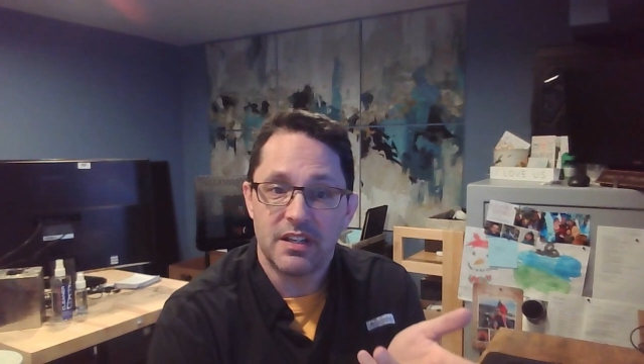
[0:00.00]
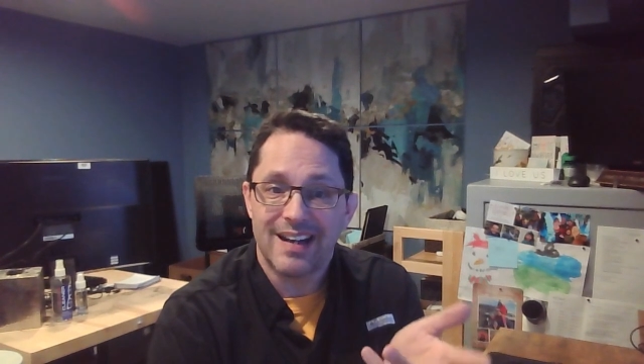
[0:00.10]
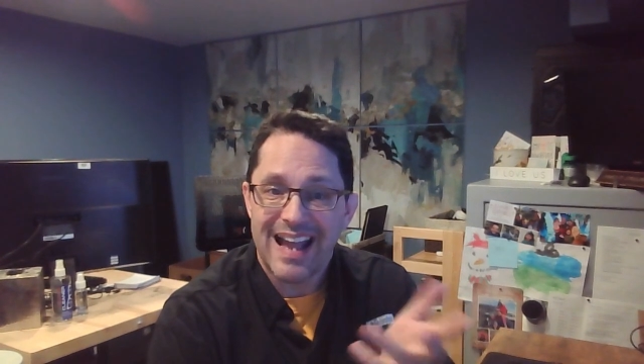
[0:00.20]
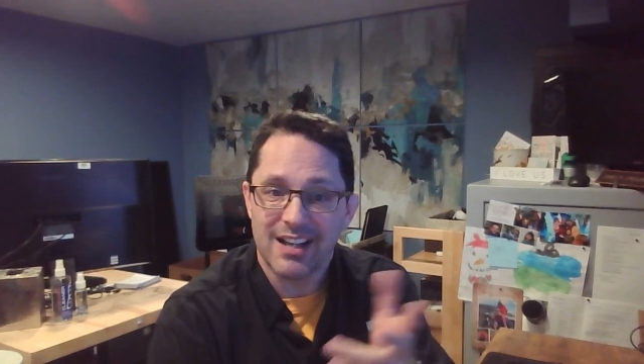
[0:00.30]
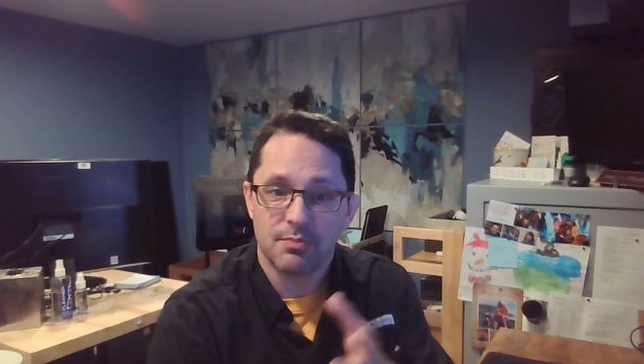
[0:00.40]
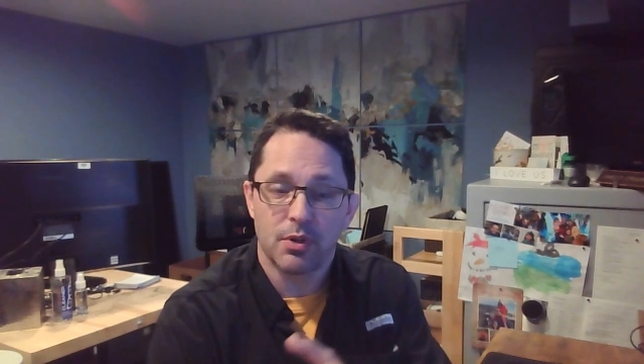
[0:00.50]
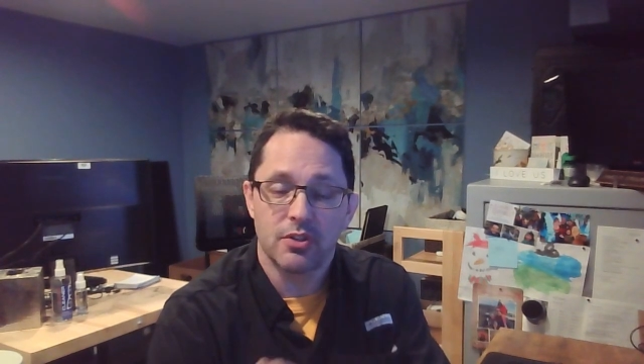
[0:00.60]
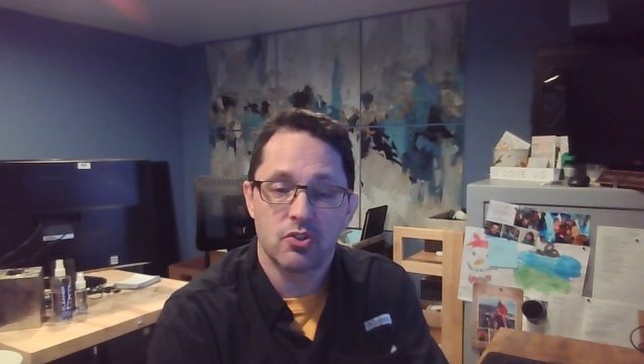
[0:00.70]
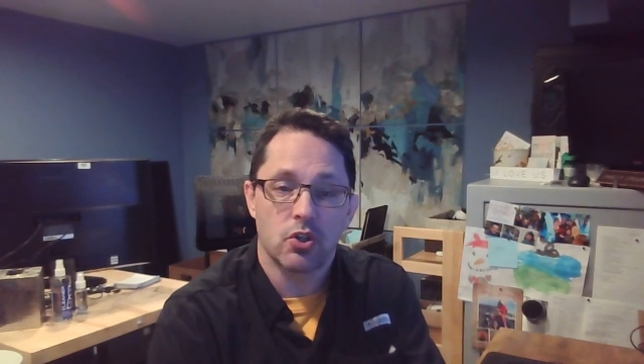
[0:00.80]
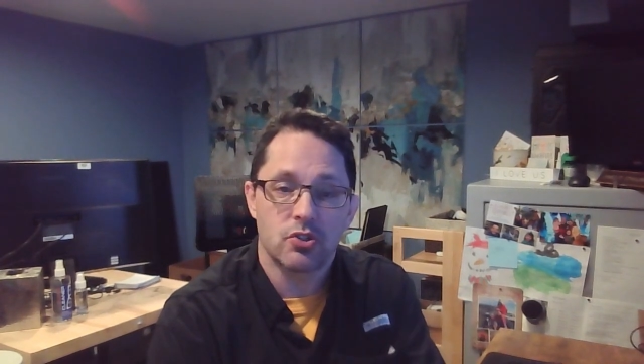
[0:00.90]
an expert
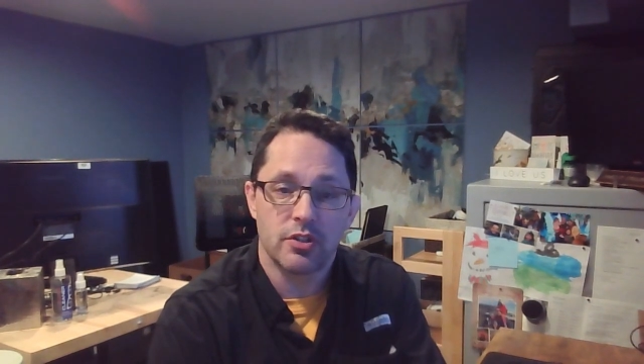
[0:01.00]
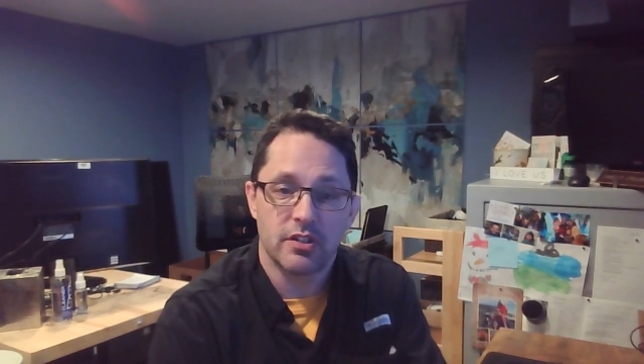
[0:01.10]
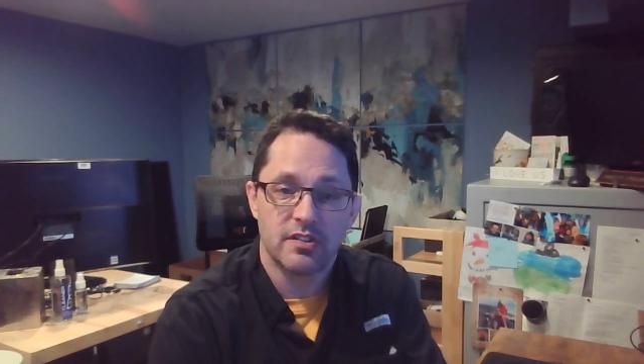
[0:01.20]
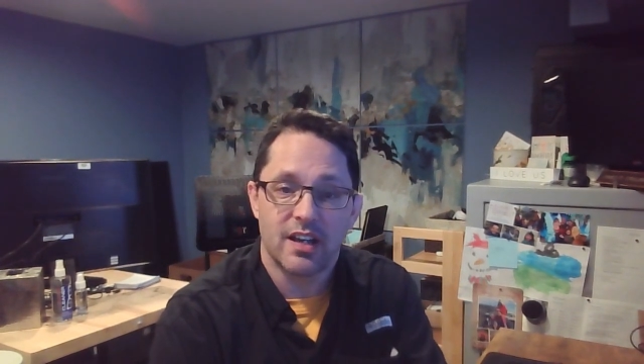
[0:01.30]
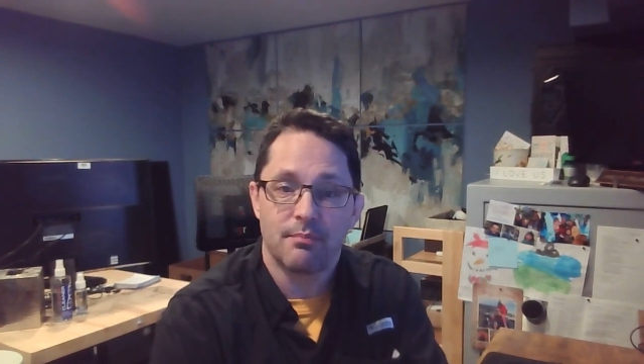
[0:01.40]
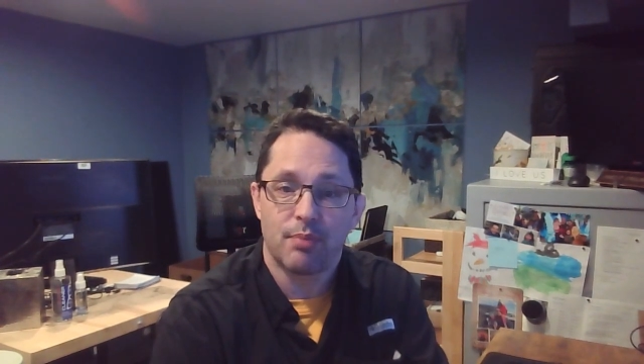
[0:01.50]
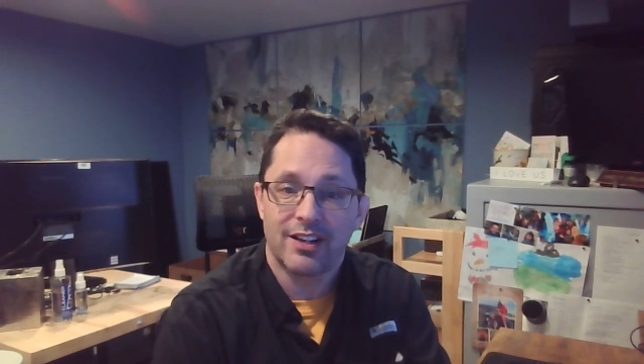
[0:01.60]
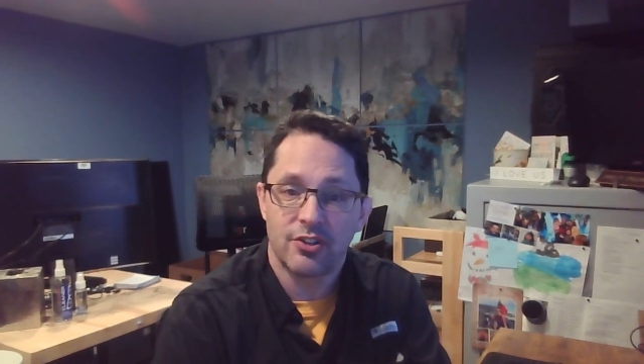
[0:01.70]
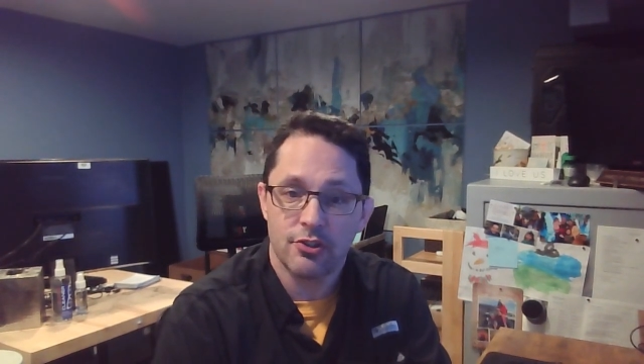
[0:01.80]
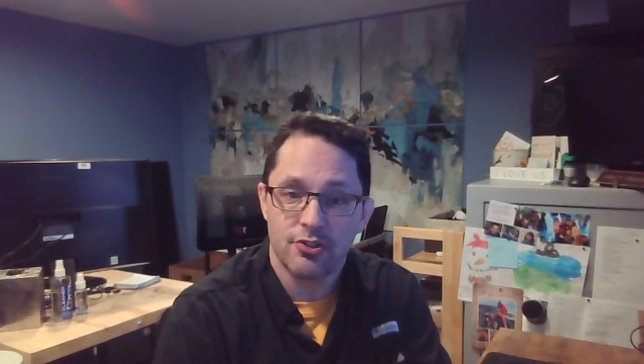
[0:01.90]
instructional design
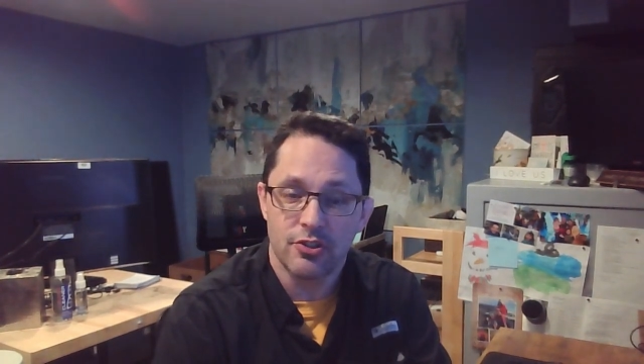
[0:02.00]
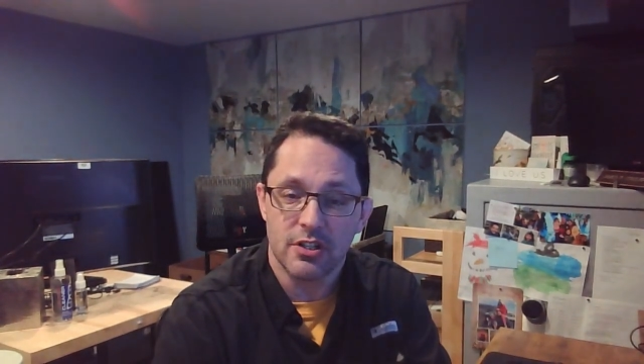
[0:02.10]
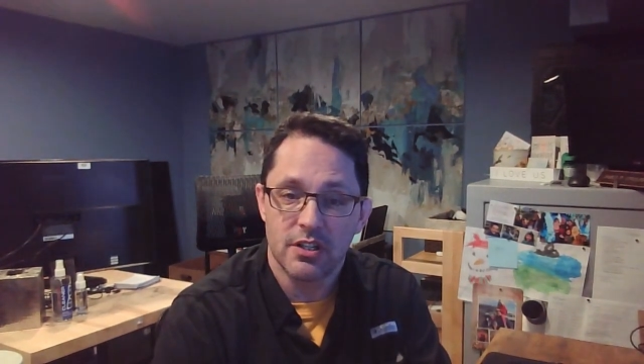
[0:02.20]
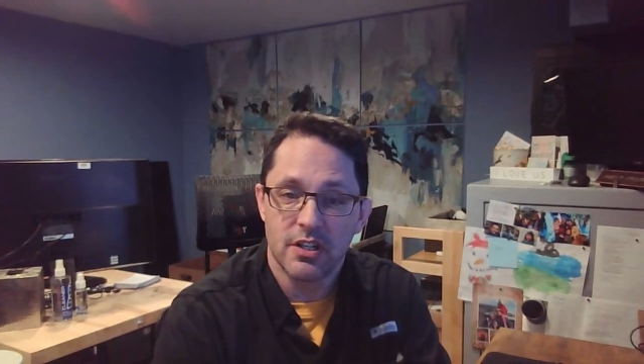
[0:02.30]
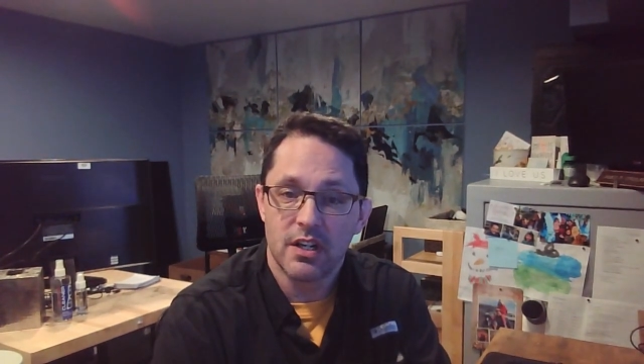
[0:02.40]
practitioner